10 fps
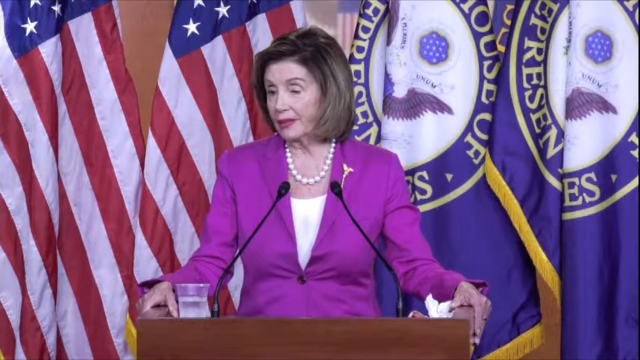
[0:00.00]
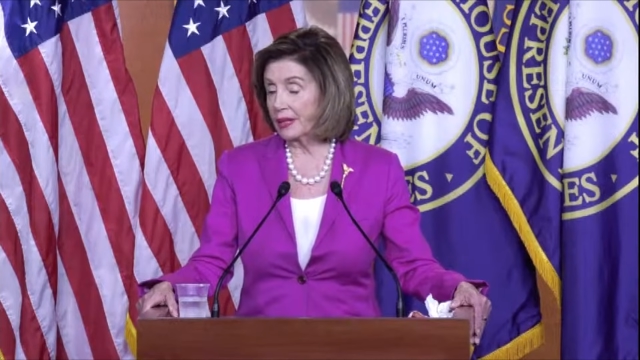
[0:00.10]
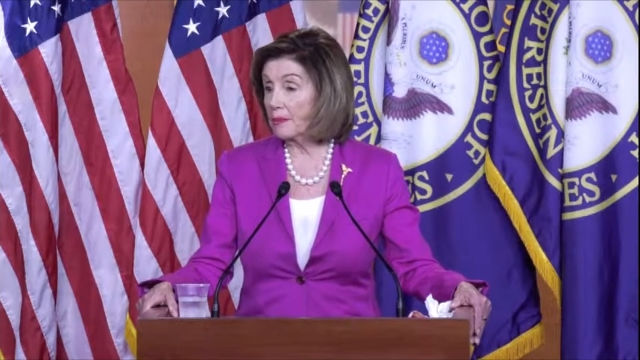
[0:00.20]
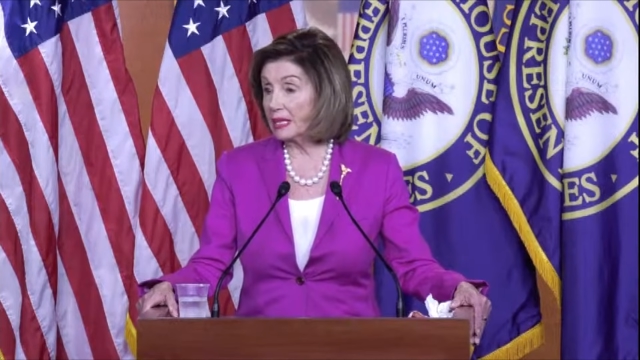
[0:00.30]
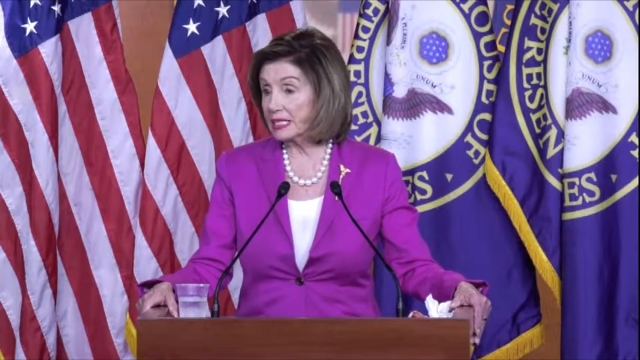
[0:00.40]

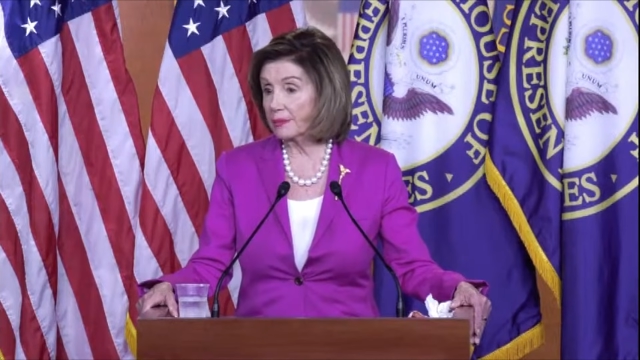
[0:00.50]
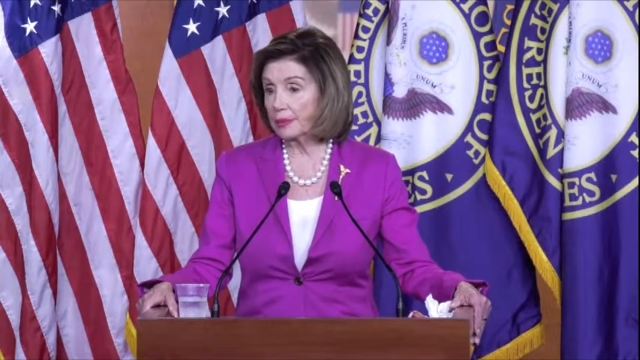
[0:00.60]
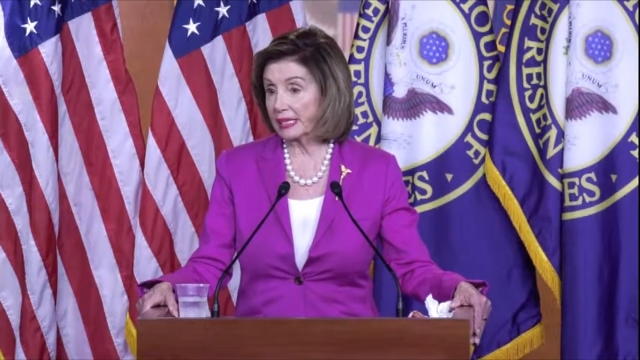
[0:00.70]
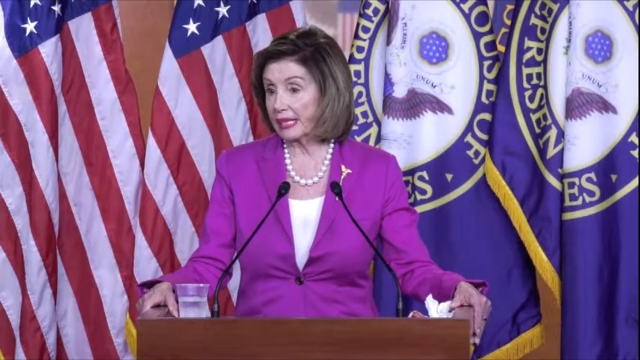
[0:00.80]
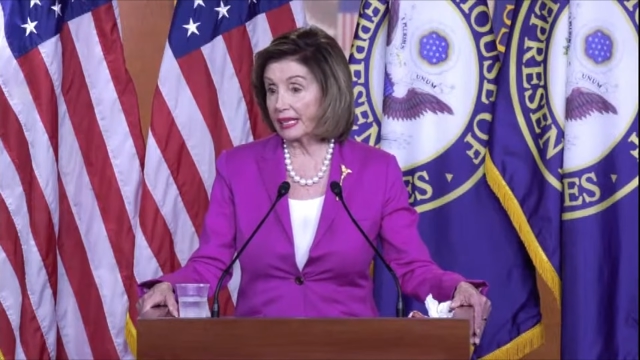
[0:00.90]
Uh, they must
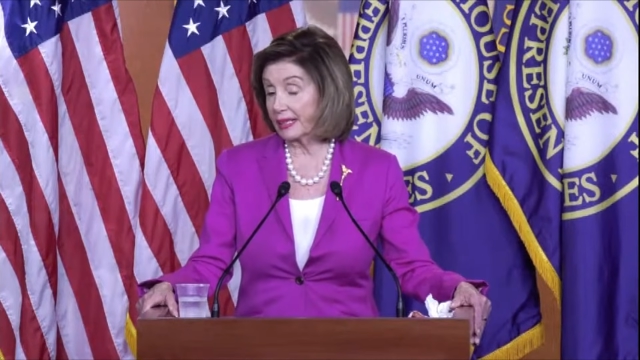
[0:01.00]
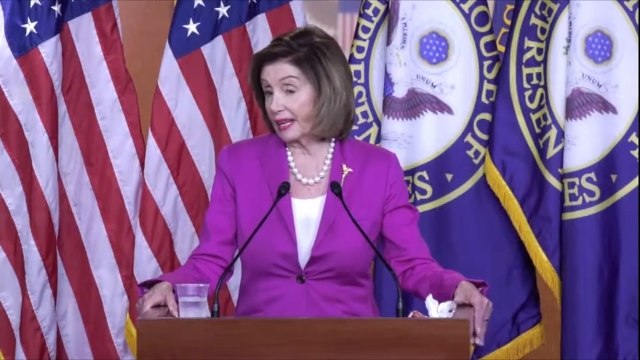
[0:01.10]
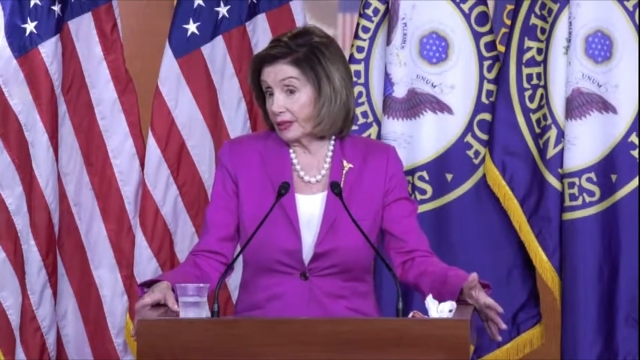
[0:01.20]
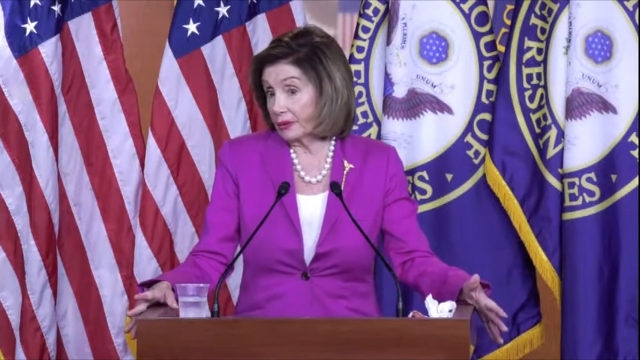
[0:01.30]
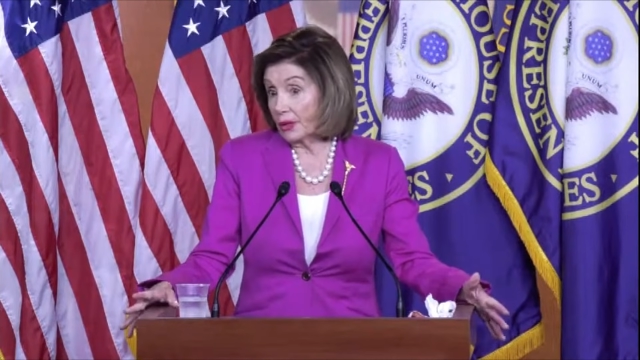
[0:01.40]
have been
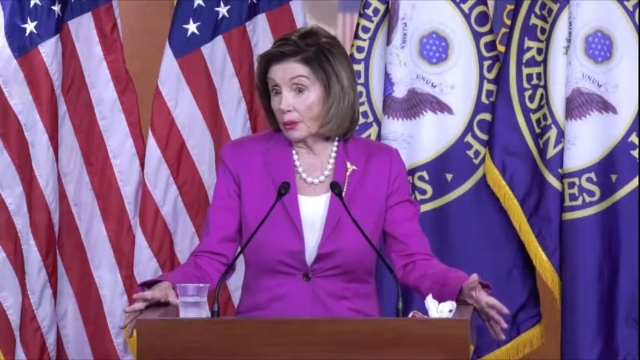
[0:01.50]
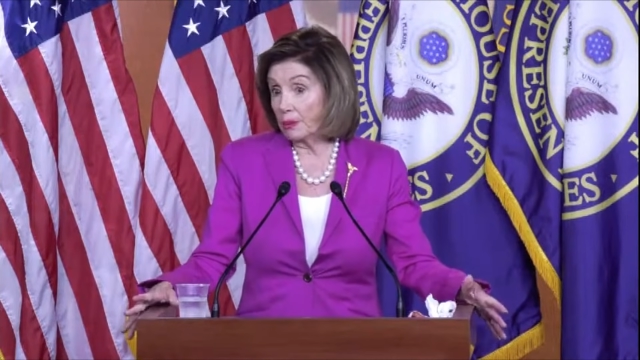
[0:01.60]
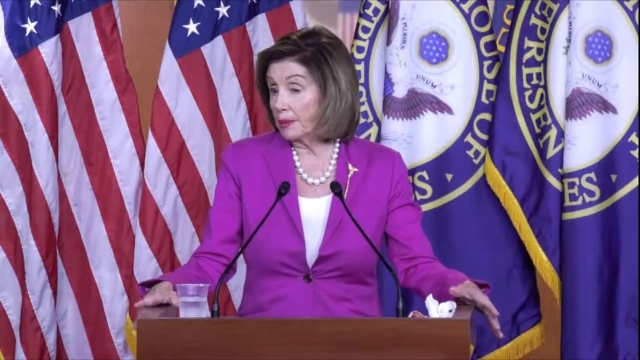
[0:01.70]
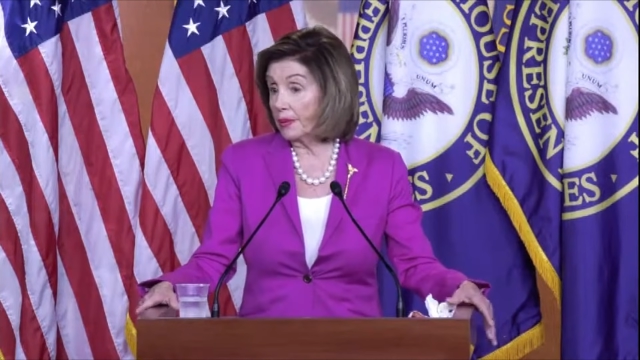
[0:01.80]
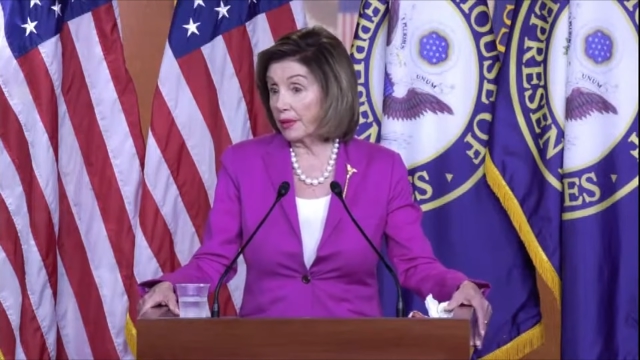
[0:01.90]
getting, I don't
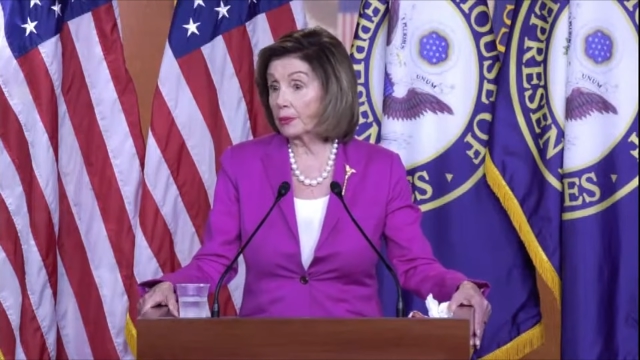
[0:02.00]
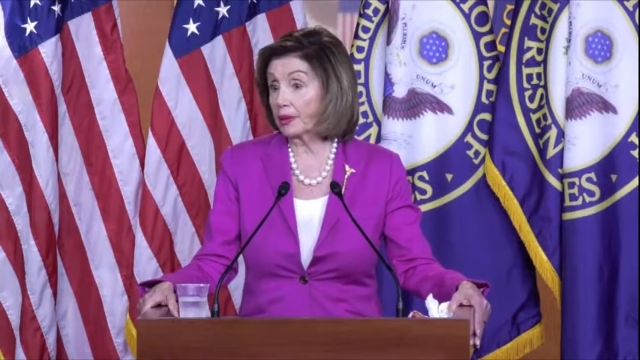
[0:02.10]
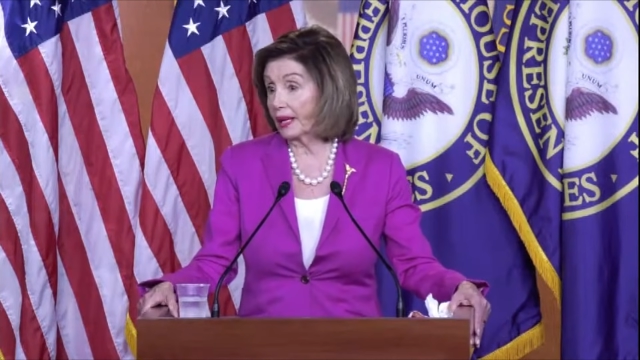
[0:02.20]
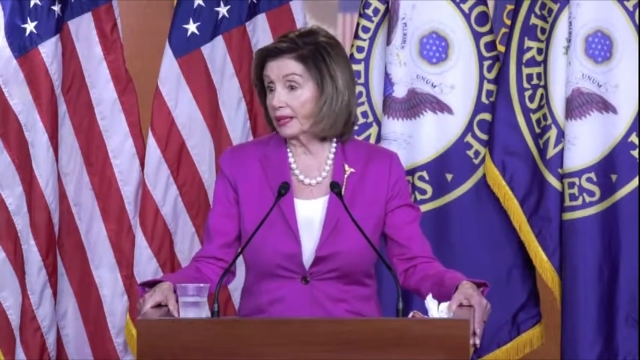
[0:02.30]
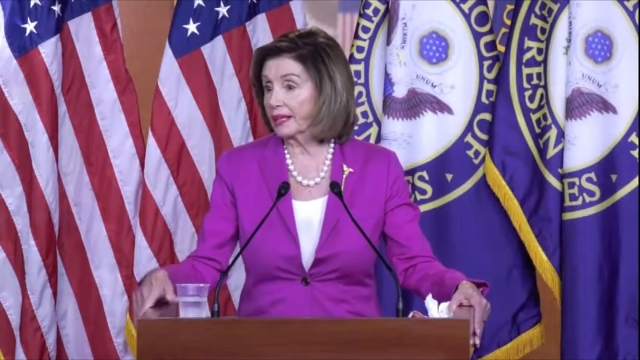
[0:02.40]
know, maybe they
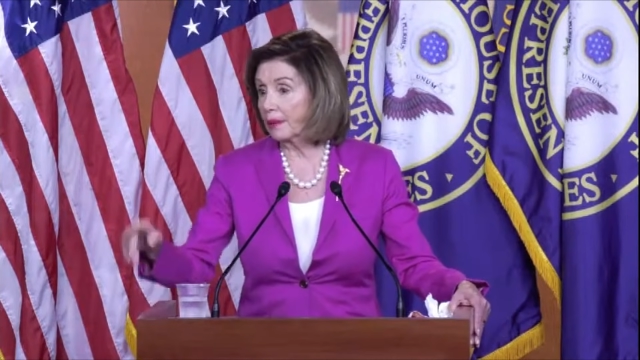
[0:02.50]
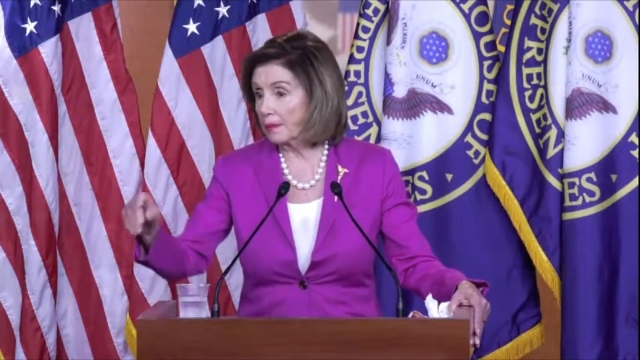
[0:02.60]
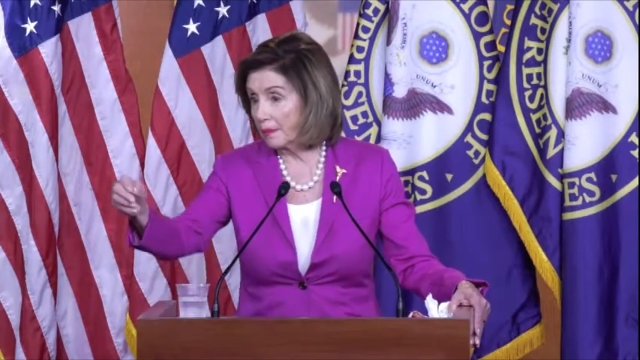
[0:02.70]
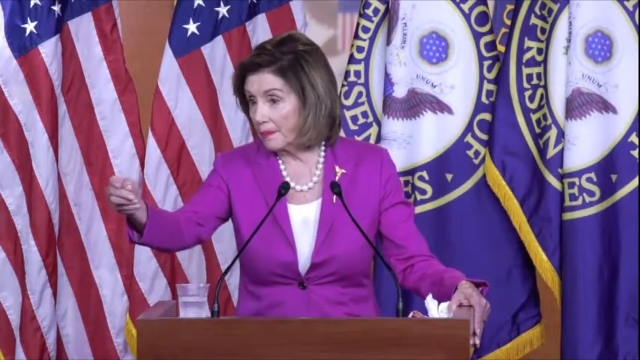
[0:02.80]
were getting,